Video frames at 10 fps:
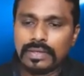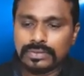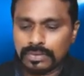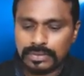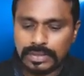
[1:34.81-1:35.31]

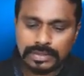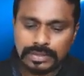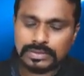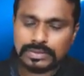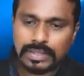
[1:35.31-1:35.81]
So that
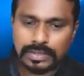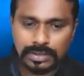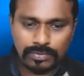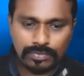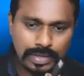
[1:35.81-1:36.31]
is
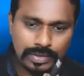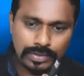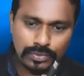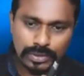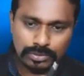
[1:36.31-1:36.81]
connected via
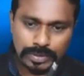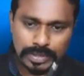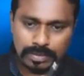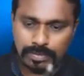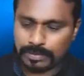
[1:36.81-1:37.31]
an USB
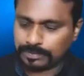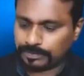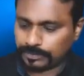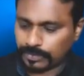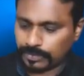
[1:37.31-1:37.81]
cable.
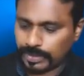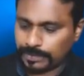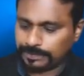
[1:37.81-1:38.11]
Okay,